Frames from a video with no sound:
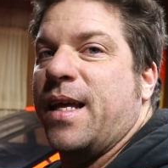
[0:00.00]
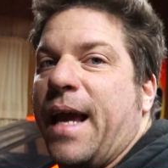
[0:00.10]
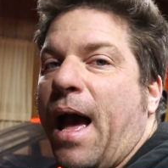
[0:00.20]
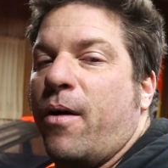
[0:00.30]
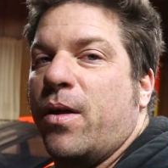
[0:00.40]

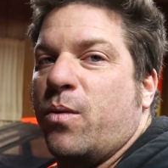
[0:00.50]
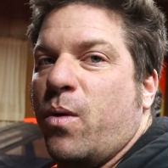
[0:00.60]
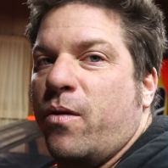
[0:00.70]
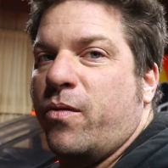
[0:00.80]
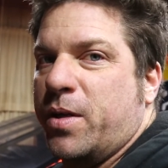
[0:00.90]
thing out on the
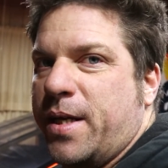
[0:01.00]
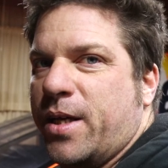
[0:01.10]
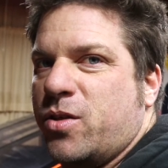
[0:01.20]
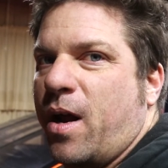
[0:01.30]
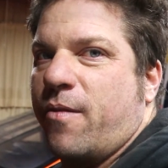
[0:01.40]
road for a
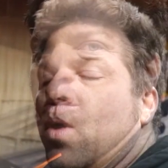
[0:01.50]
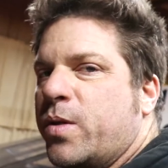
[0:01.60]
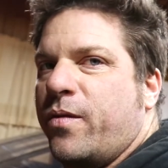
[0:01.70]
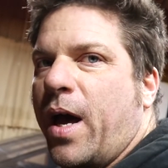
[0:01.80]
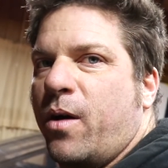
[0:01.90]
test drive.
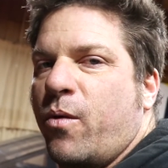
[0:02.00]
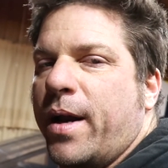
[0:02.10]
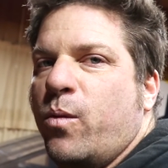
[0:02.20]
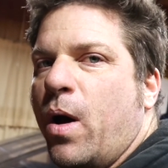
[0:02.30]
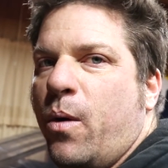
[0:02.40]
Once we've got it
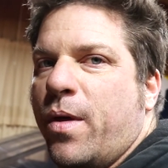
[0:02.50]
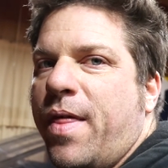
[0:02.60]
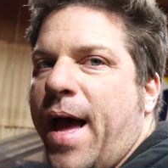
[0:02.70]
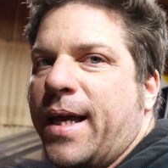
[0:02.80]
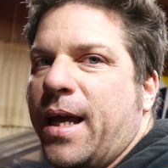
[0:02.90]
running well with
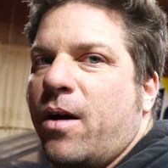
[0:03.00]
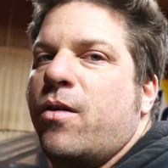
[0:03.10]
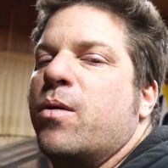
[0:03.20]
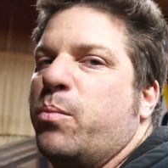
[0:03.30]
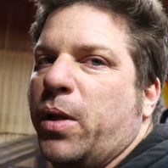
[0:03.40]
that gear,
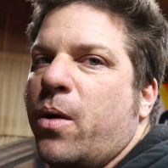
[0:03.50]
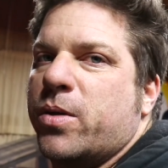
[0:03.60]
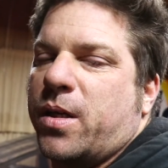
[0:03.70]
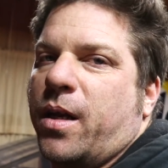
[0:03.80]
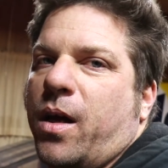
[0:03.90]
the
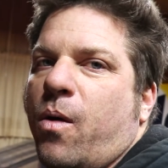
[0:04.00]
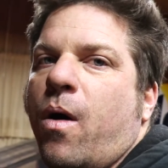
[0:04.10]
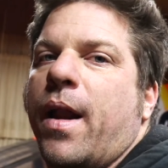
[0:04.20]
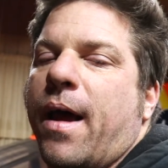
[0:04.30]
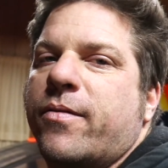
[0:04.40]
blower's gonna go
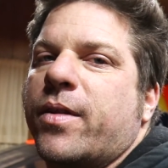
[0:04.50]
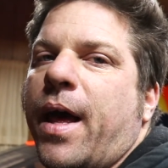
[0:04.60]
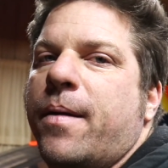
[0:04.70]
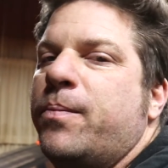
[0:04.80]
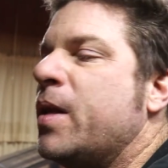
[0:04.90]
on after
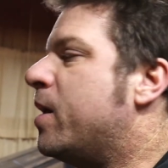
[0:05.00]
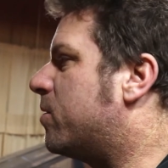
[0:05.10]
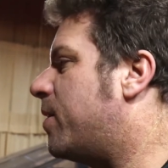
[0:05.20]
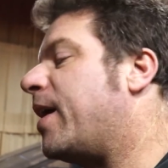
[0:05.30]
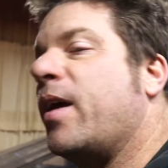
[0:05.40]
that.
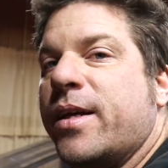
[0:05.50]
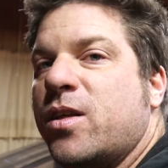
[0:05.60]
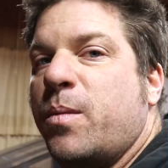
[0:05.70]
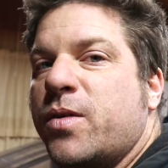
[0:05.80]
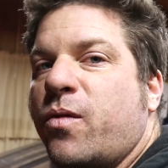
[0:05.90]
So thank you guys
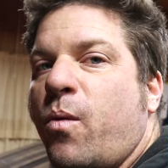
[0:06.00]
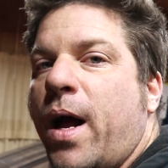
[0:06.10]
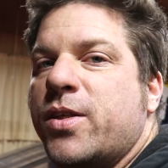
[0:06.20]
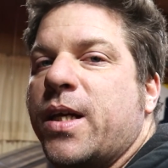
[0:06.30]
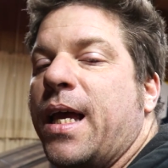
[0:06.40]
so much for
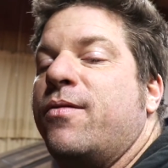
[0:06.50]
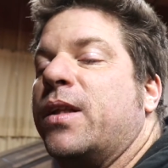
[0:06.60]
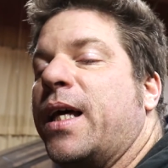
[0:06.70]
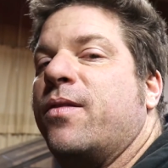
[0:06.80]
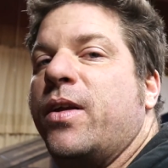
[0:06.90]
watching. If you
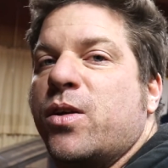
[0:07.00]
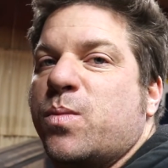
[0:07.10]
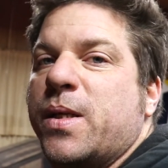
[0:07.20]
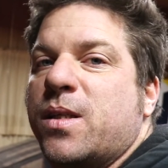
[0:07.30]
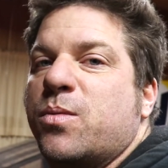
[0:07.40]
like the videos,
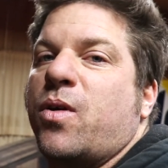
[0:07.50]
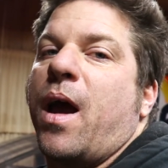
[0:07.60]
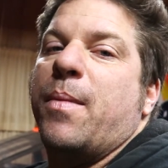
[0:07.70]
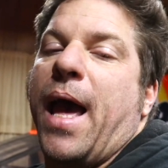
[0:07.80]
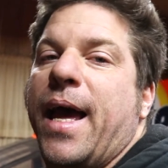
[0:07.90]
please
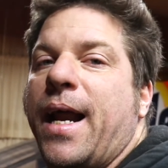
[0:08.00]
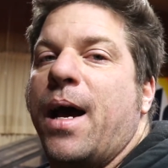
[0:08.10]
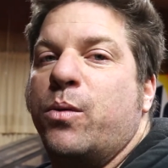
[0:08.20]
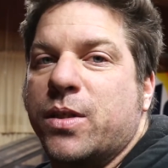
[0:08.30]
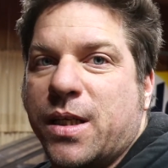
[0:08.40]
subscribe, and
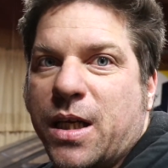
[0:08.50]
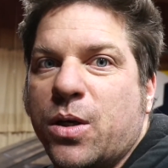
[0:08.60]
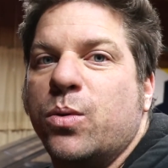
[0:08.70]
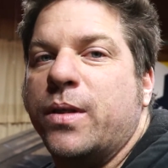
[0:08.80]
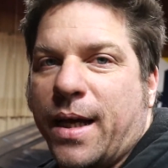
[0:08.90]
I will see
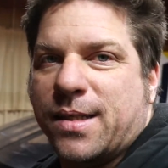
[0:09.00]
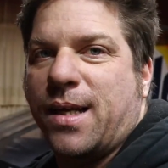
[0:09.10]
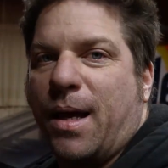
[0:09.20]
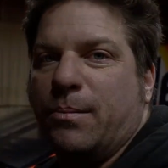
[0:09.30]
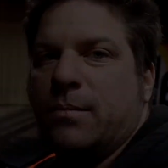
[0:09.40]
you next
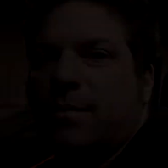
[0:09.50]
time.